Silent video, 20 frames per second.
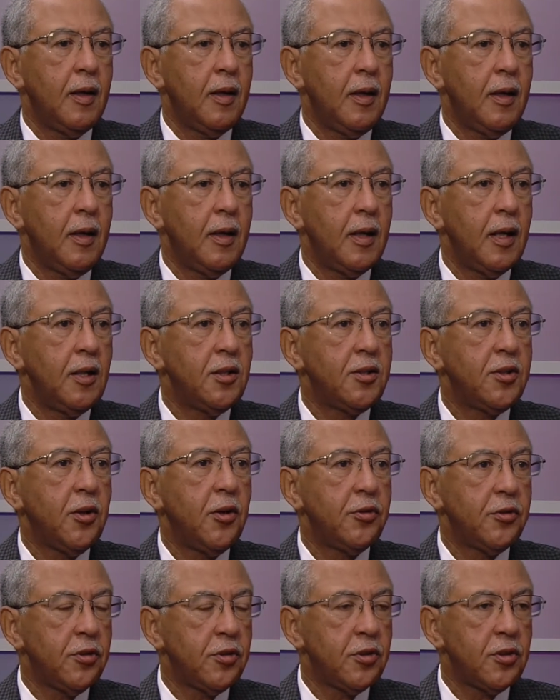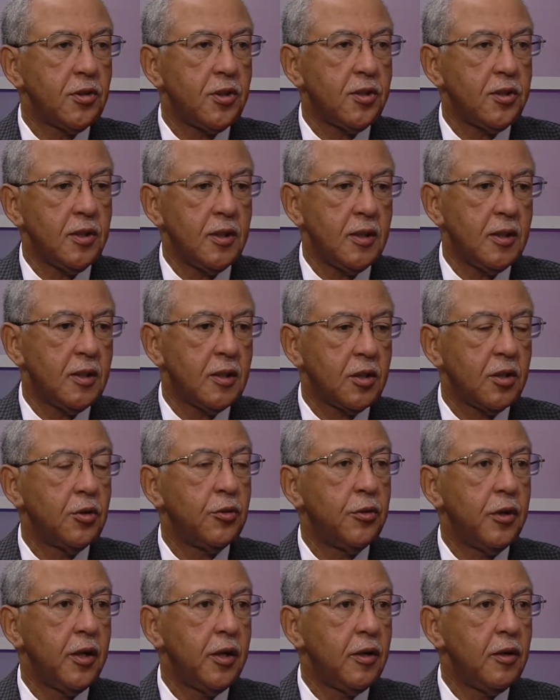In a surgeon's
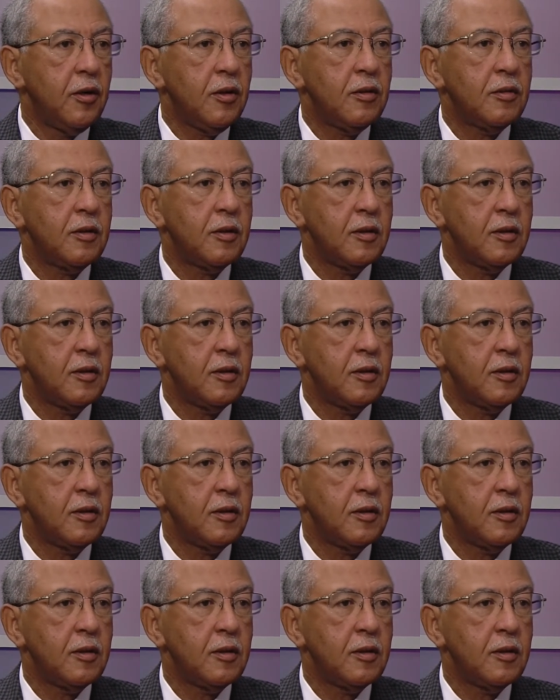career